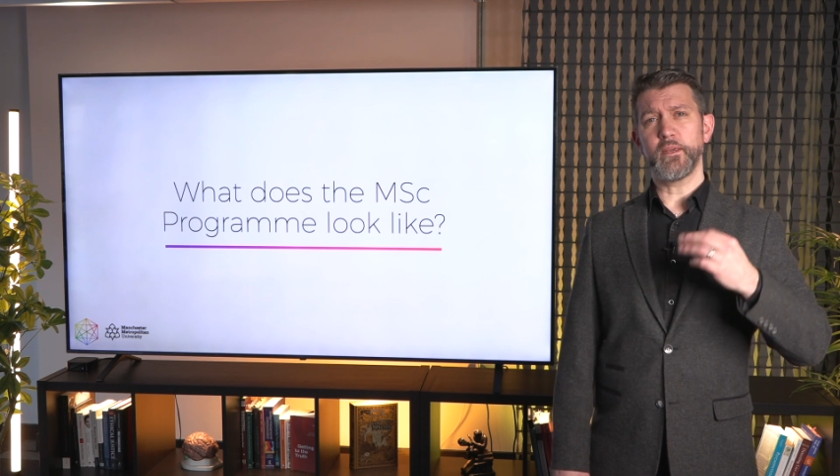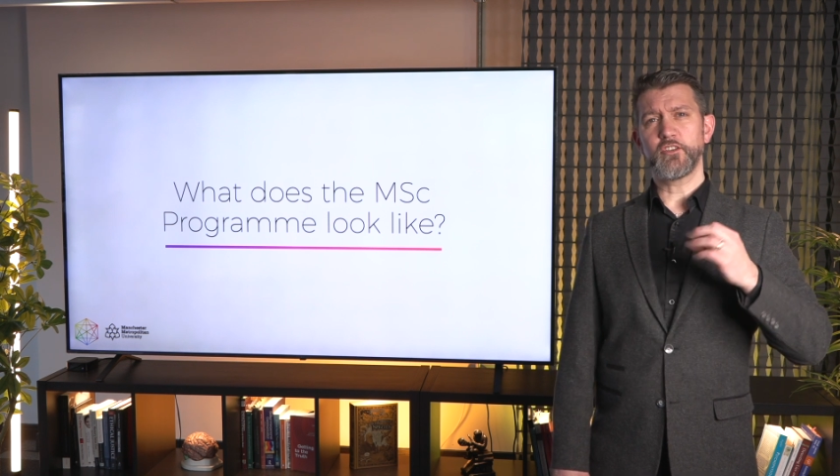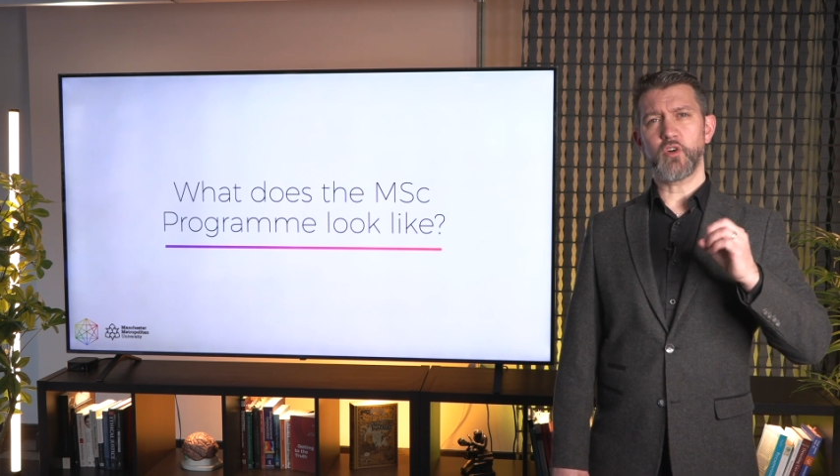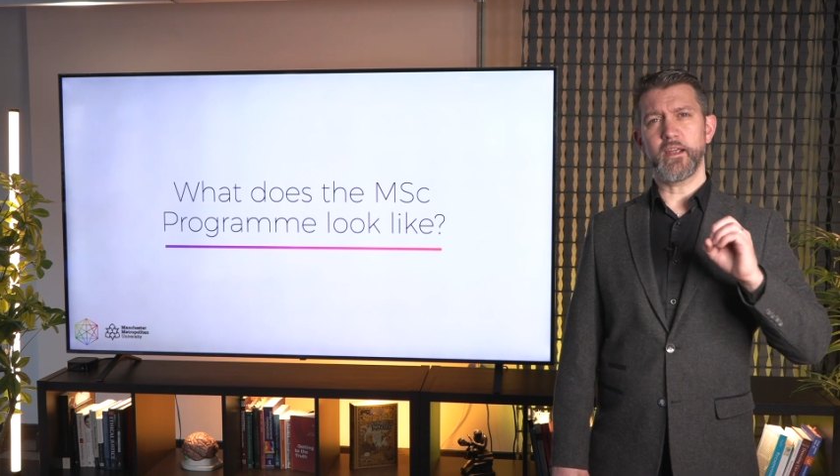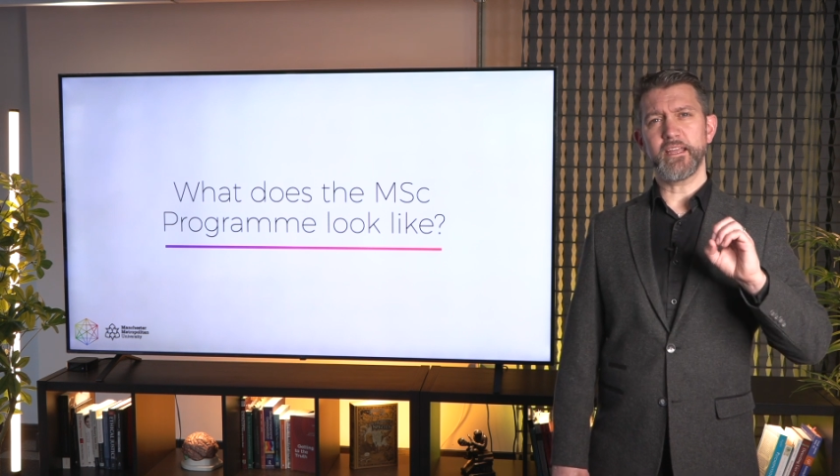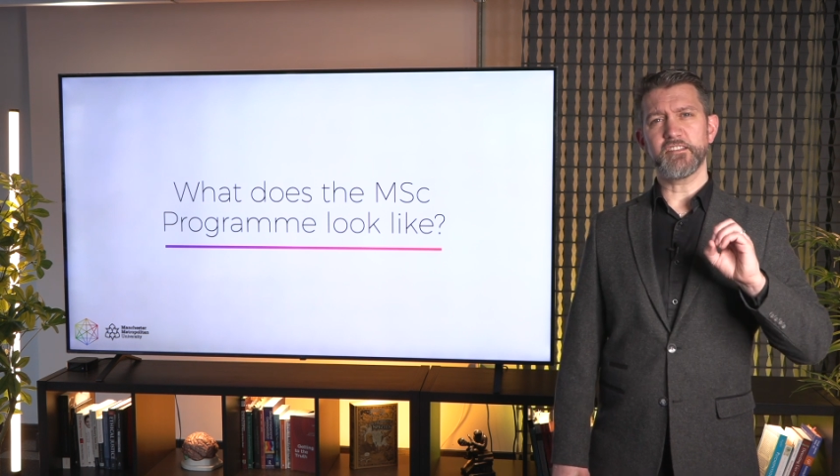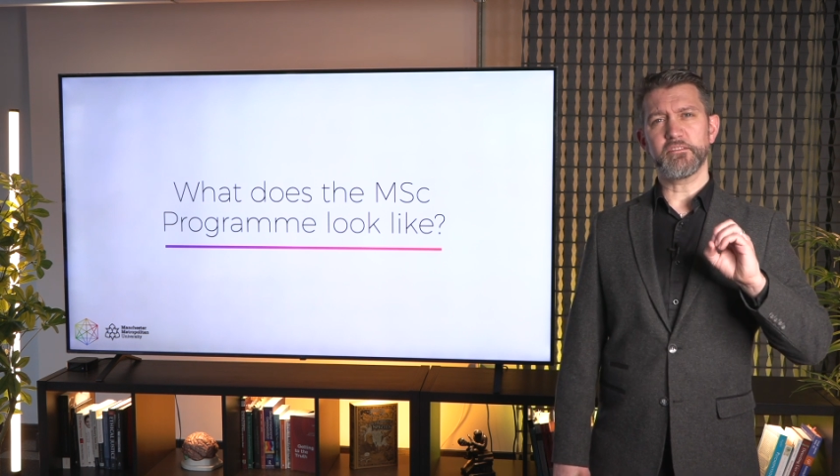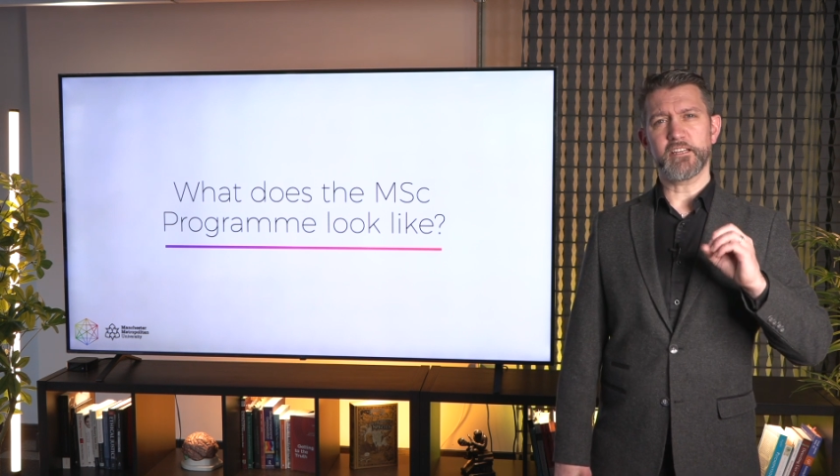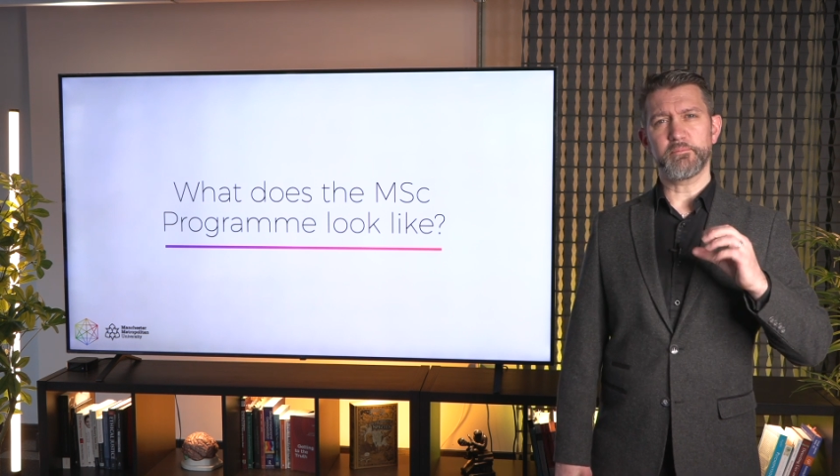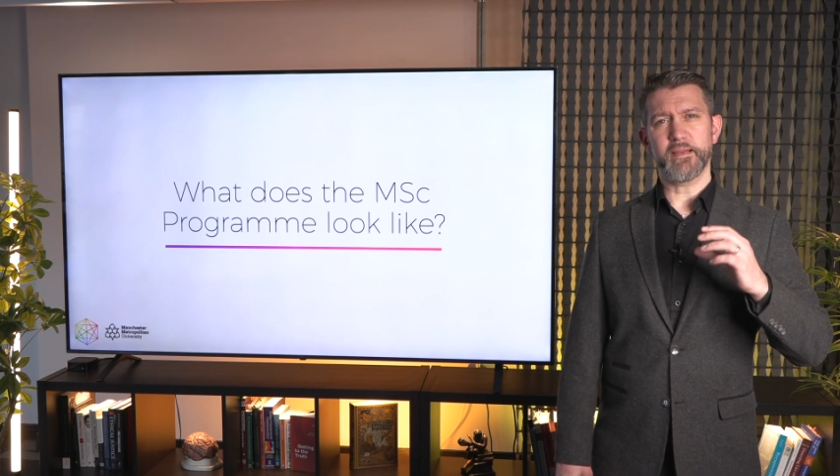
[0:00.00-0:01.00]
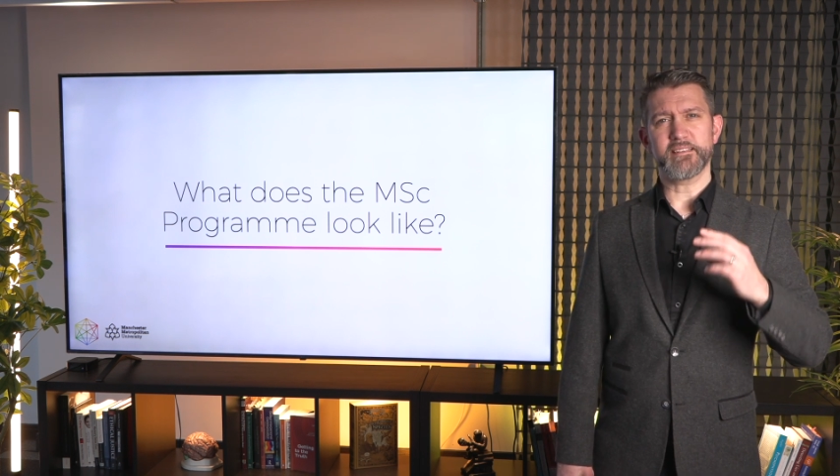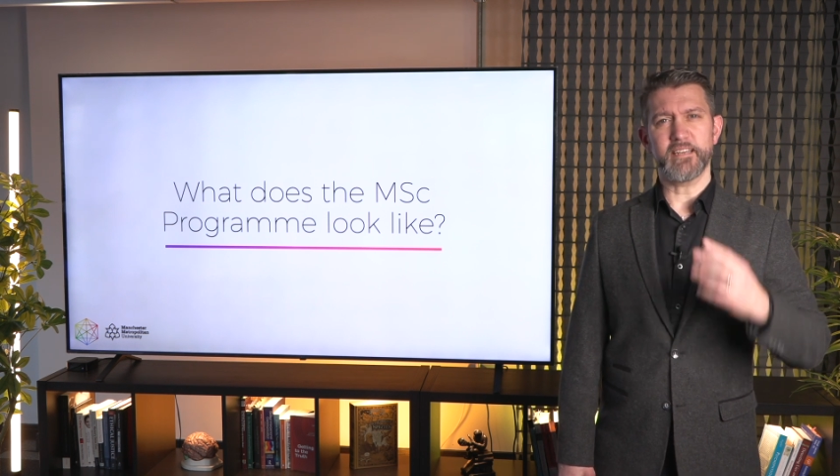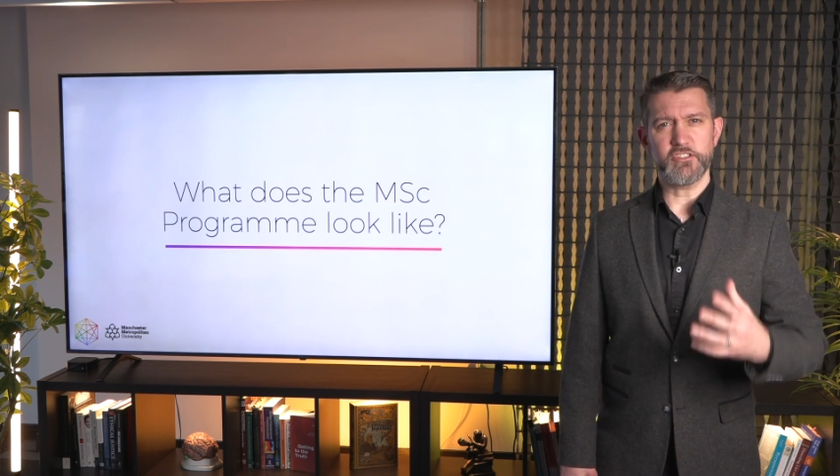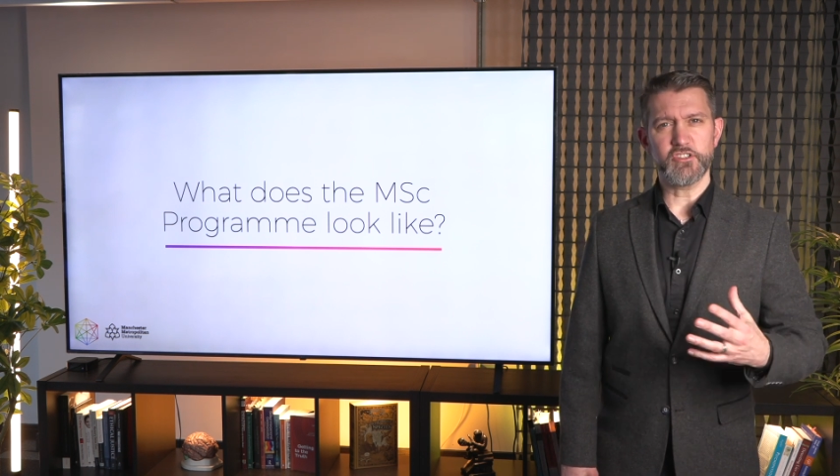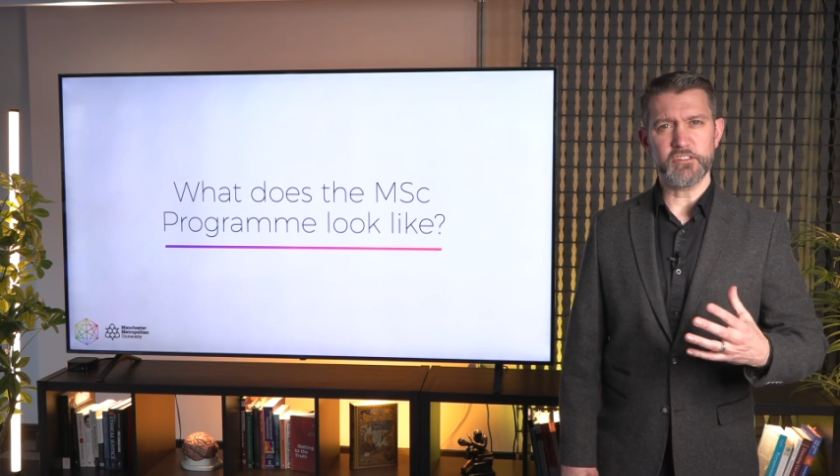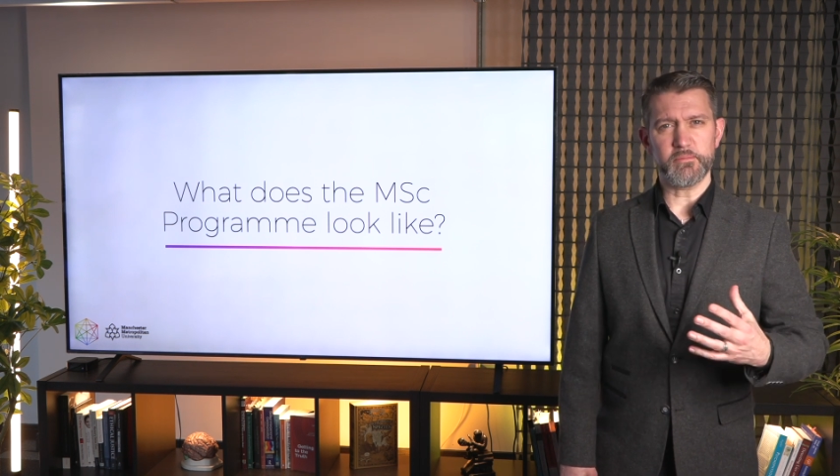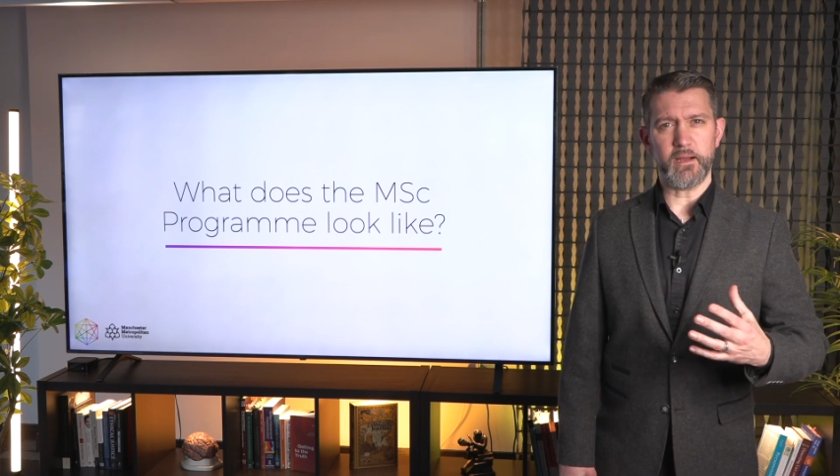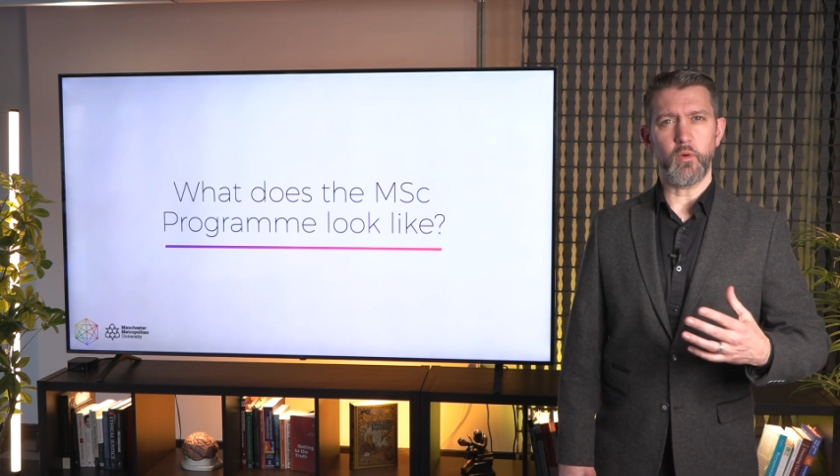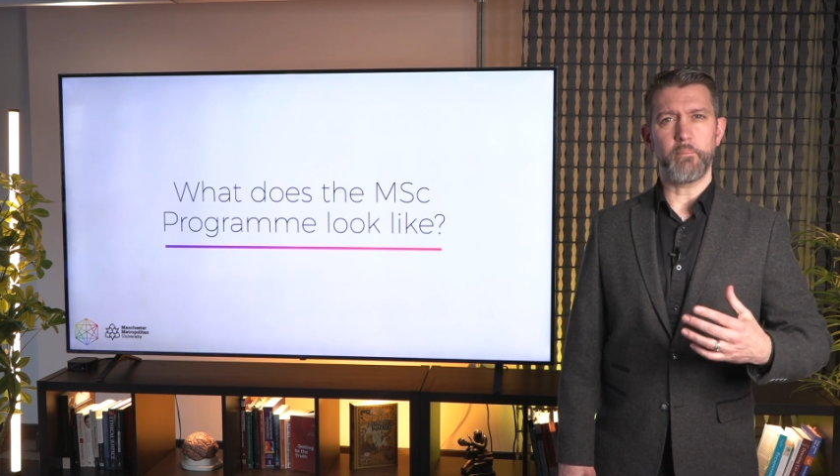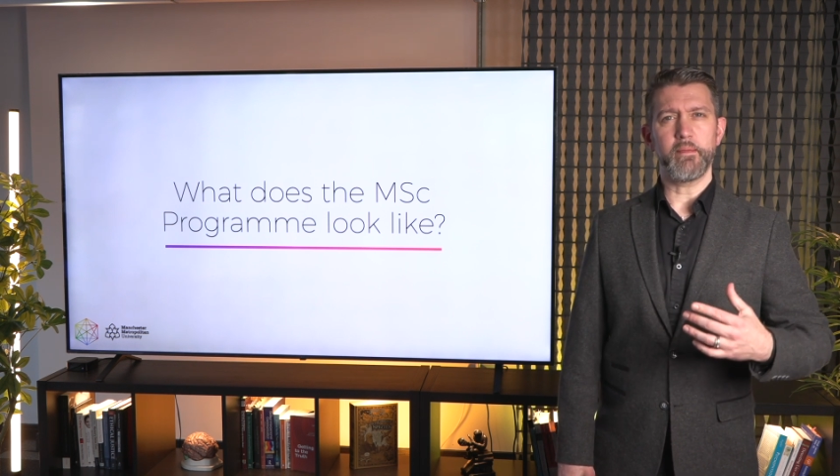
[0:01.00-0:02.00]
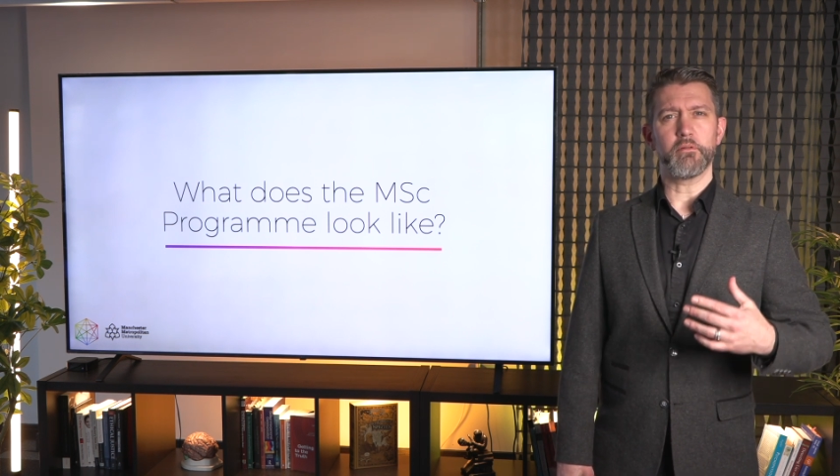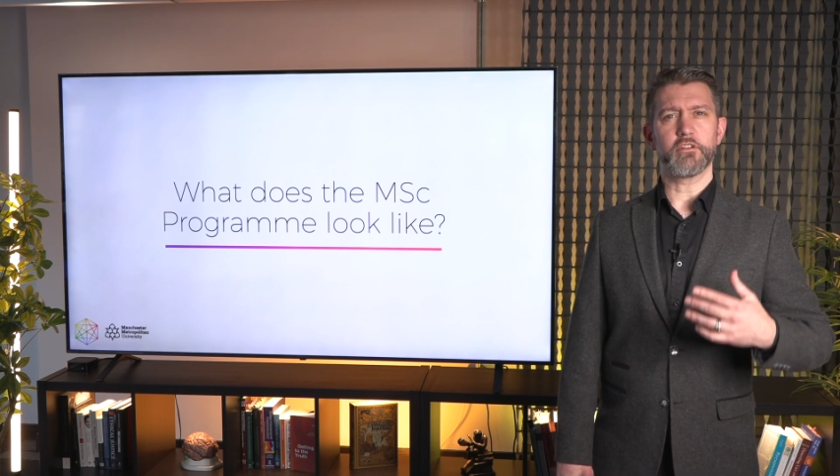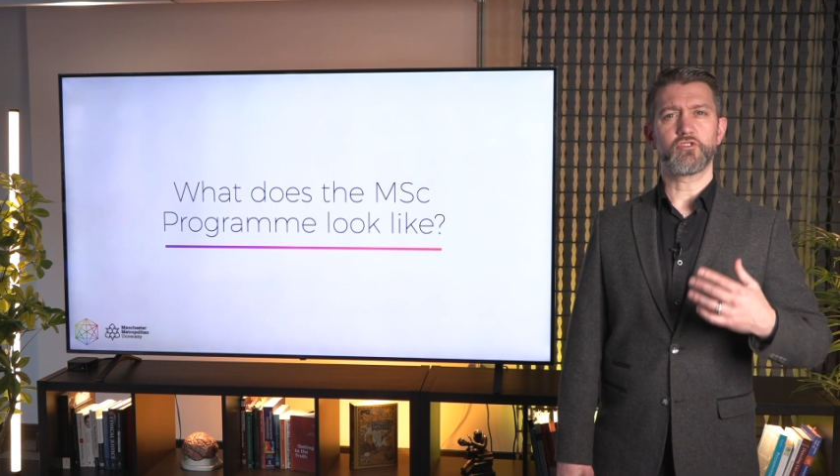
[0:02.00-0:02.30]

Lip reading: try and get some expectations about what people are